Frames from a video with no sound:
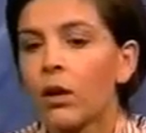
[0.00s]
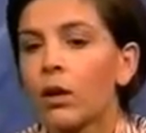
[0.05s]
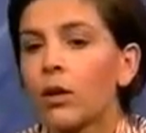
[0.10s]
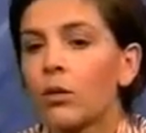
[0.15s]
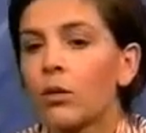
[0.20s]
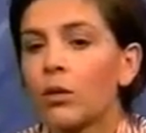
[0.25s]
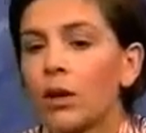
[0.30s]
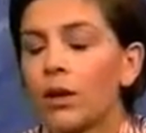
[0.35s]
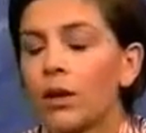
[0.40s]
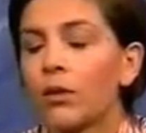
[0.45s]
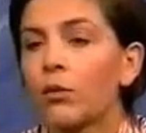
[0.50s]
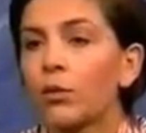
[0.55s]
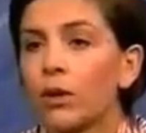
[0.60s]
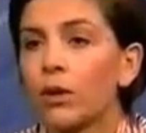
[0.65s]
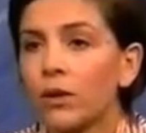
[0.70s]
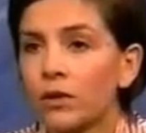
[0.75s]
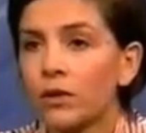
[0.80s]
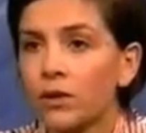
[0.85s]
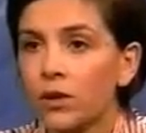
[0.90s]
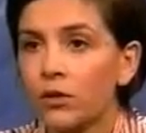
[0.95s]
Well, the
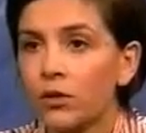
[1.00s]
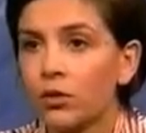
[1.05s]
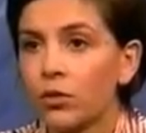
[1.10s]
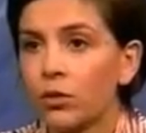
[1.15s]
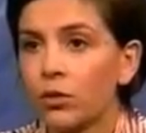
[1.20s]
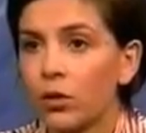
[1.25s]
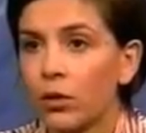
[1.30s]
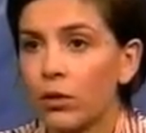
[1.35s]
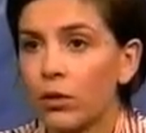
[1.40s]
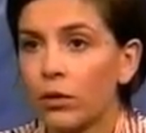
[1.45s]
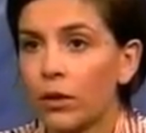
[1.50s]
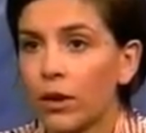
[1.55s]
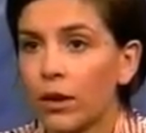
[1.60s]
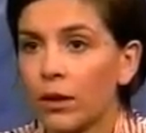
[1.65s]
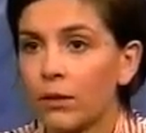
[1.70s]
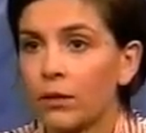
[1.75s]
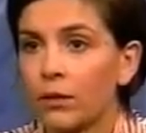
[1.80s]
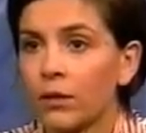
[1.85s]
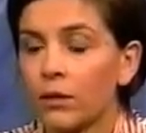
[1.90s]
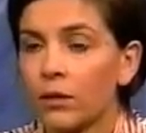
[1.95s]
West need to know
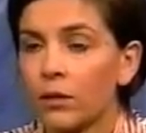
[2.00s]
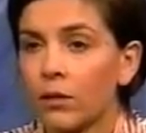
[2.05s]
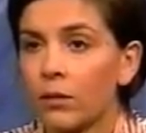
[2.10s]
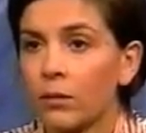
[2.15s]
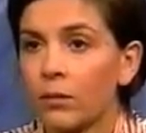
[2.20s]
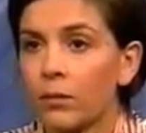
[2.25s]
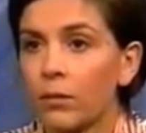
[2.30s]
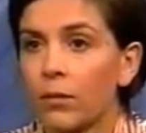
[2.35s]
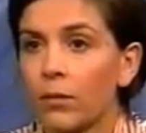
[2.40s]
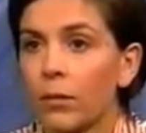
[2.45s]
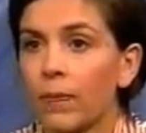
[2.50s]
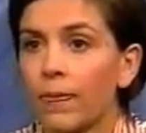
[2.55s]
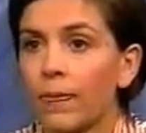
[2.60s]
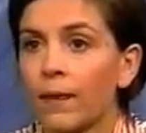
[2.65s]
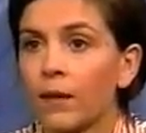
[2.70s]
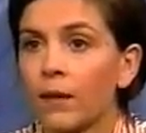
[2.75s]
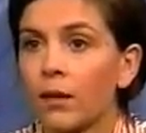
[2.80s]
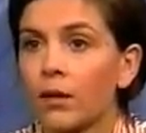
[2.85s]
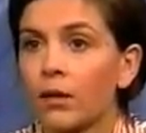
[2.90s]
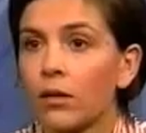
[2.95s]
that
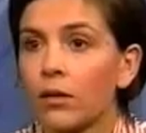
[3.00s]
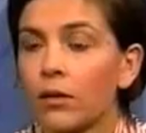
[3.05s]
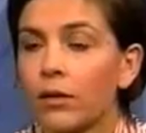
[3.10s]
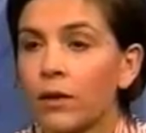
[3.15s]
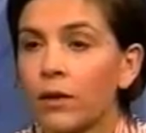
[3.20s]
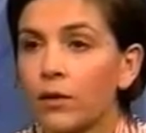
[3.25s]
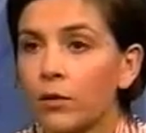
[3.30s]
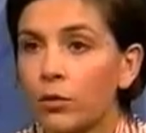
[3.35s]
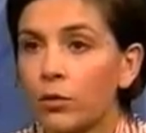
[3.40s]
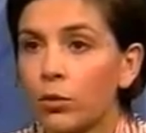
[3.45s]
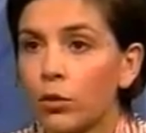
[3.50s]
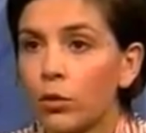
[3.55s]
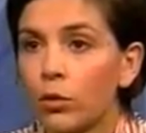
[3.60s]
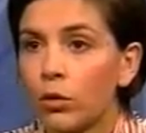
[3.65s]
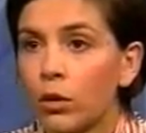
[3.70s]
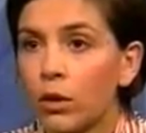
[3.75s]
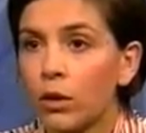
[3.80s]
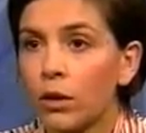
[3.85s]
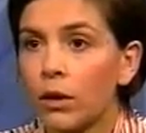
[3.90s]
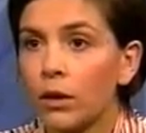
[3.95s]
this
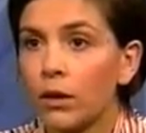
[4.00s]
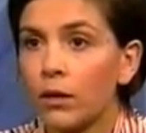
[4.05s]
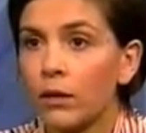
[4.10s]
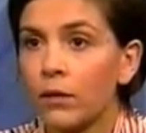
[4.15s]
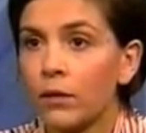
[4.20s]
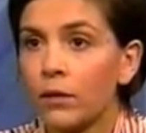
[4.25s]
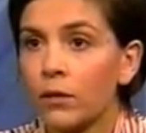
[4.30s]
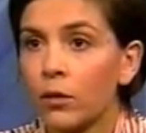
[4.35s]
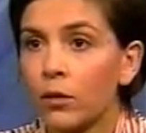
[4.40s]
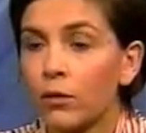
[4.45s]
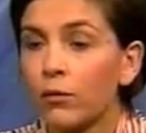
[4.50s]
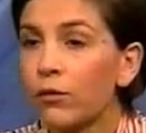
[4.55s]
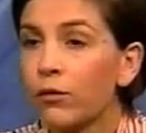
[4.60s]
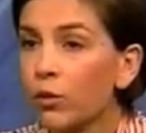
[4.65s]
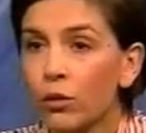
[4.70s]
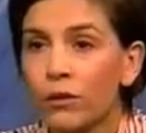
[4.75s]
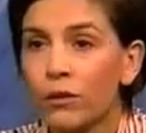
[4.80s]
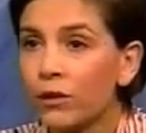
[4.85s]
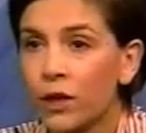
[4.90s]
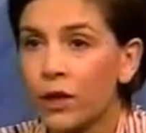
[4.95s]
war is a
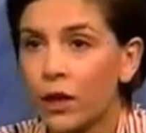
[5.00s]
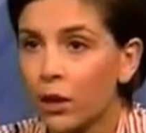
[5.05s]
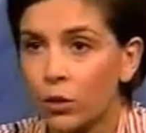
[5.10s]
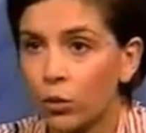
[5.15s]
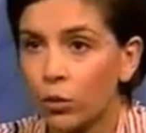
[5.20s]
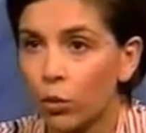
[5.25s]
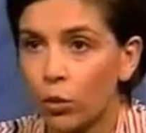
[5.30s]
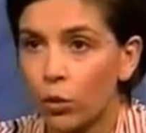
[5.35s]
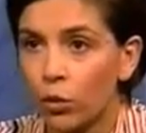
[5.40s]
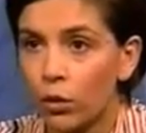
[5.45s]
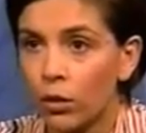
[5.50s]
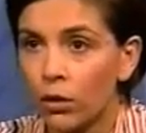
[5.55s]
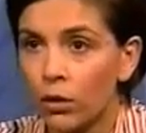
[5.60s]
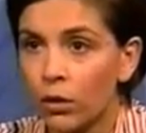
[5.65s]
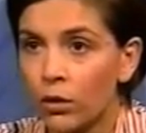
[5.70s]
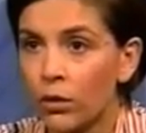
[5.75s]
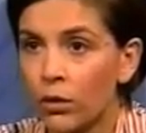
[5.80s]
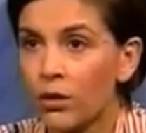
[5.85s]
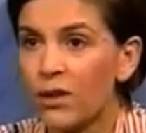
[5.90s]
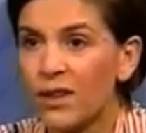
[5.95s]
full-scale war,
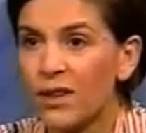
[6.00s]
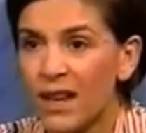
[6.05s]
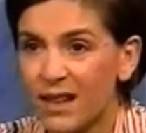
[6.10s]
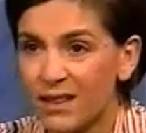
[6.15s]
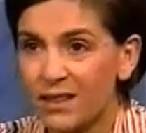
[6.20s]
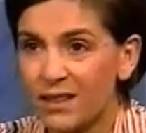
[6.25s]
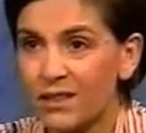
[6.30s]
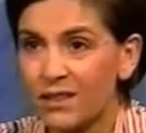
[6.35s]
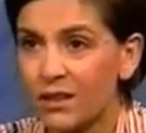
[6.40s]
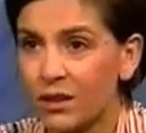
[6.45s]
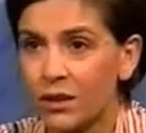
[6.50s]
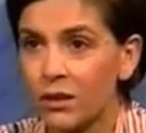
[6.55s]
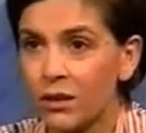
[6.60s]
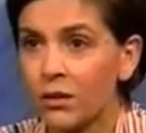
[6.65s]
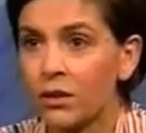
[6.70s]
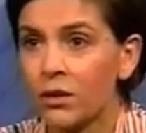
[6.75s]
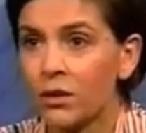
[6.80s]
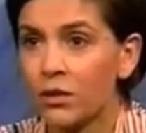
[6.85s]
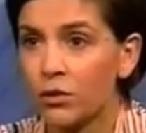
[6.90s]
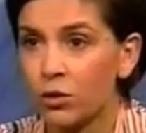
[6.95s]
a nasty,
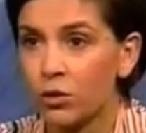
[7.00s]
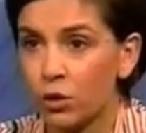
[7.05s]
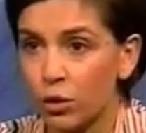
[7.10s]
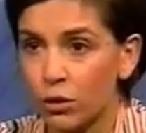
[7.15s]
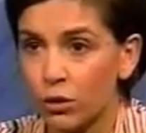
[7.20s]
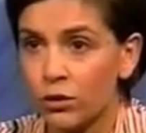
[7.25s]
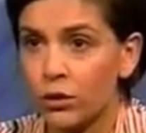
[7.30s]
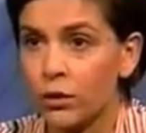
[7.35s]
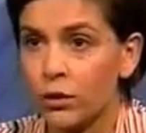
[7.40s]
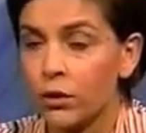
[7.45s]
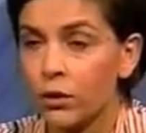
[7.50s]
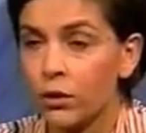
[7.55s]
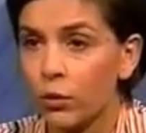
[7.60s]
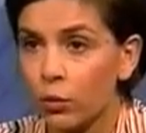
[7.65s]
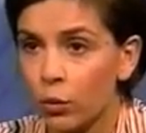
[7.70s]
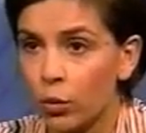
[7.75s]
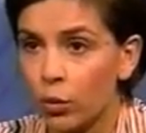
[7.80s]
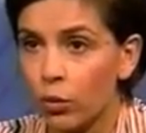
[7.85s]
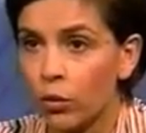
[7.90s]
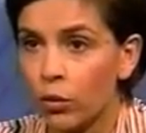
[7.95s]
dirty
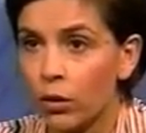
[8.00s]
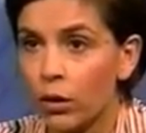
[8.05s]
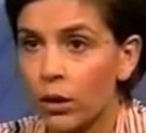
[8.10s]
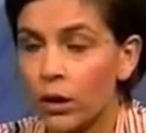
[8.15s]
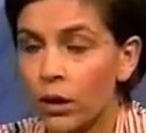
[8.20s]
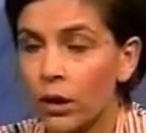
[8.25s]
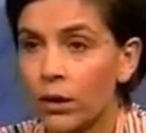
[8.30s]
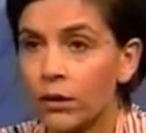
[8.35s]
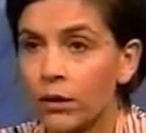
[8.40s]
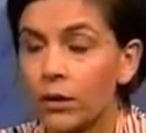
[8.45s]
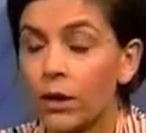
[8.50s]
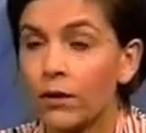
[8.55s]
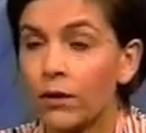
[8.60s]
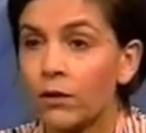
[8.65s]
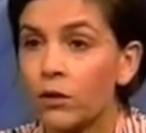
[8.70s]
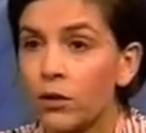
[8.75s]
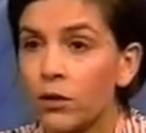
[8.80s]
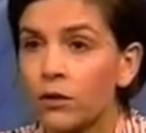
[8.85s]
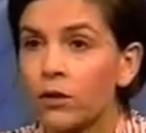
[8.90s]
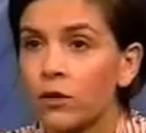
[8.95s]
war, and it has
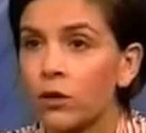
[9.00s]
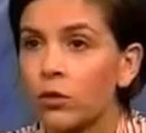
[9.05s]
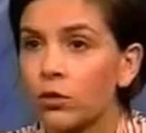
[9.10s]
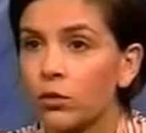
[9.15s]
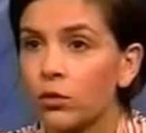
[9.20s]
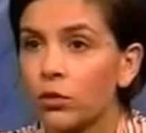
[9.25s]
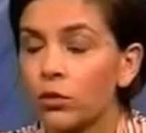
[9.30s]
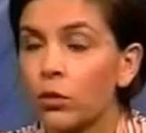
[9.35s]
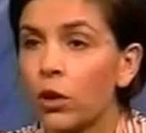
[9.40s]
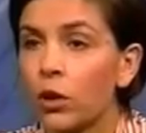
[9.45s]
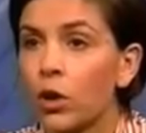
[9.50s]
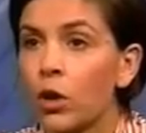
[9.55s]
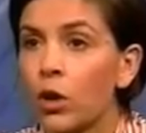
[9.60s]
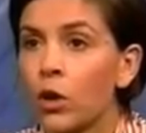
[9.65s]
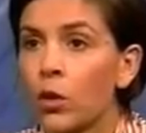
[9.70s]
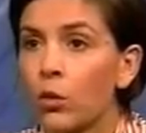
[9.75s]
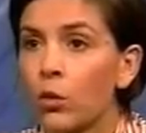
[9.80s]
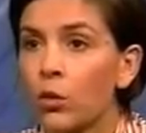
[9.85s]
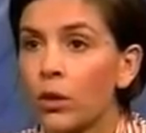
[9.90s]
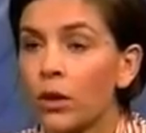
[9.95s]
nothing to do
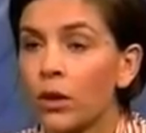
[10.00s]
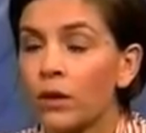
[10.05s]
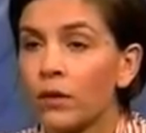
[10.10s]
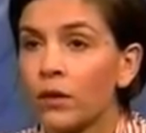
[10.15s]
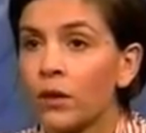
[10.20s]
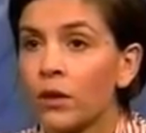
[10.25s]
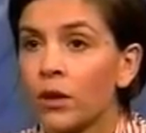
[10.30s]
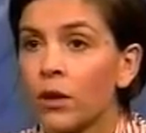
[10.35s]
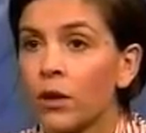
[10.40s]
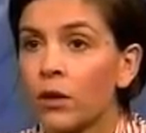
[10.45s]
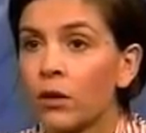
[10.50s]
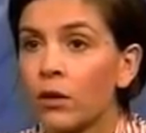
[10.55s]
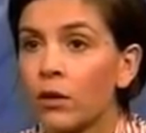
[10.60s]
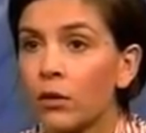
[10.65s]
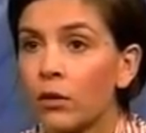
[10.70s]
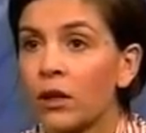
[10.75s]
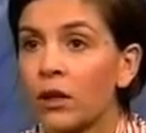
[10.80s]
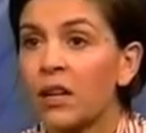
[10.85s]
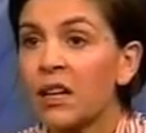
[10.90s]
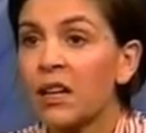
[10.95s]
with
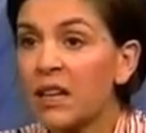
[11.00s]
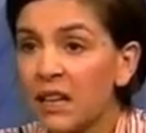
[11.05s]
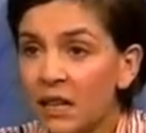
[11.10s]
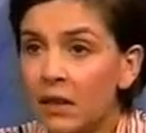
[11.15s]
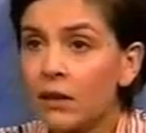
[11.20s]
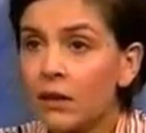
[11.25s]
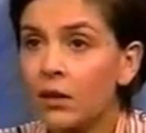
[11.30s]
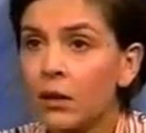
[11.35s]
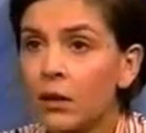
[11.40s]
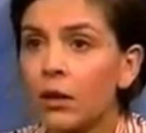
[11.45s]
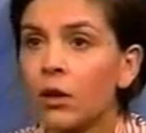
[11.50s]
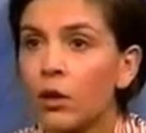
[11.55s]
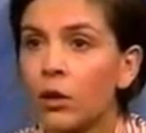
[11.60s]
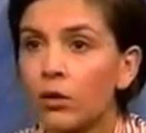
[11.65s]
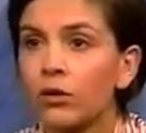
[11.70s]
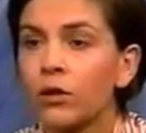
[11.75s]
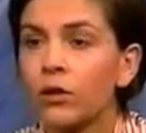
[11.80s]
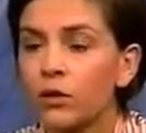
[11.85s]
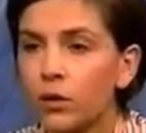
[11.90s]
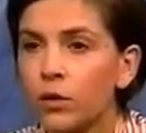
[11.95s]
a clean
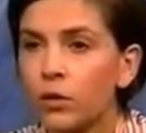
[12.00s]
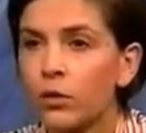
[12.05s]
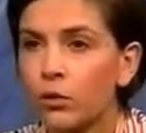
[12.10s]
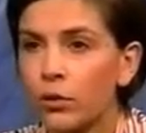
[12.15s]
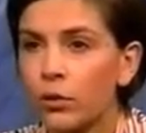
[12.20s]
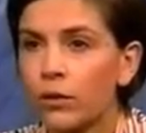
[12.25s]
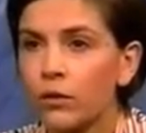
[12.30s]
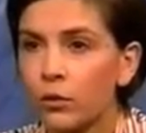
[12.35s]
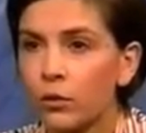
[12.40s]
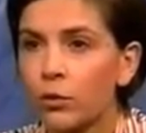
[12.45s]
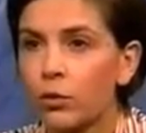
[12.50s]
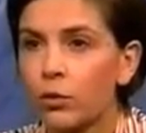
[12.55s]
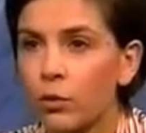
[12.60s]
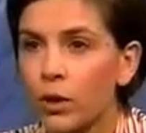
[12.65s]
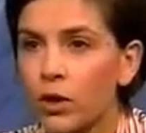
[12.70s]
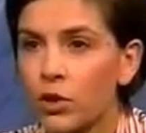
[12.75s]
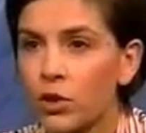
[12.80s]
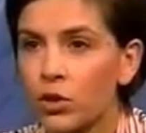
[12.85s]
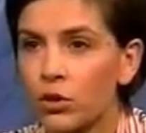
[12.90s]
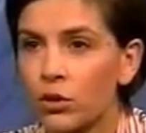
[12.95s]
anti-terrorist
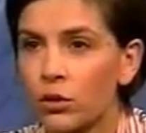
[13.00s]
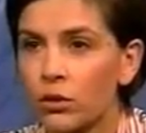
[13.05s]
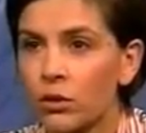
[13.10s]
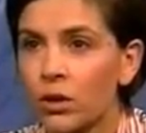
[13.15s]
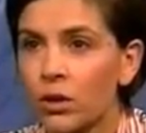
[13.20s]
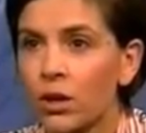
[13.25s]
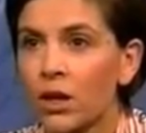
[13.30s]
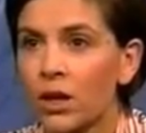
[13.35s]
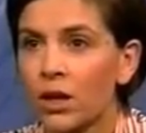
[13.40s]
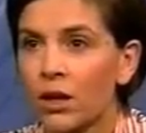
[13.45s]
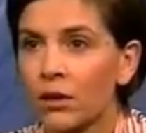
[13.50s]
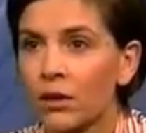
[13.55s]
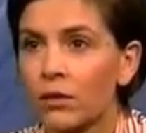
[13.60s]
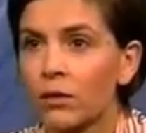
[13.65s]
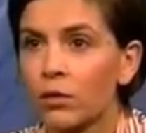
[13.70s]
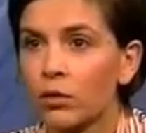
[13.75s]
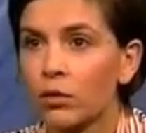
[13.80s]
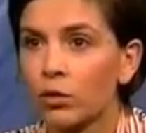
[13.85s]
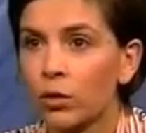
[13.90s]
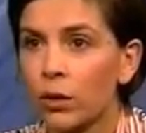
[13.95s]
operation as
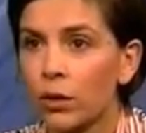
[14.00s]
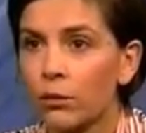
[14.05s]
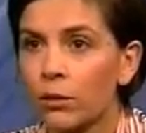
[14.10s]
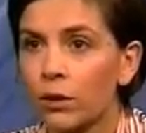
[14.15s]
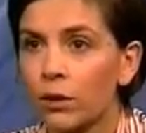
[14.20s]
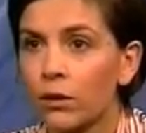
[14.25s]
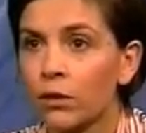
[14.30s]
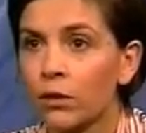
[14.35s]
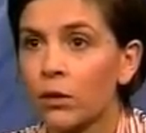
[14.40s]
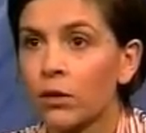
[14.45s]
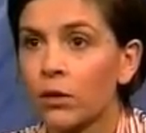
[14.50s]
the Kremlin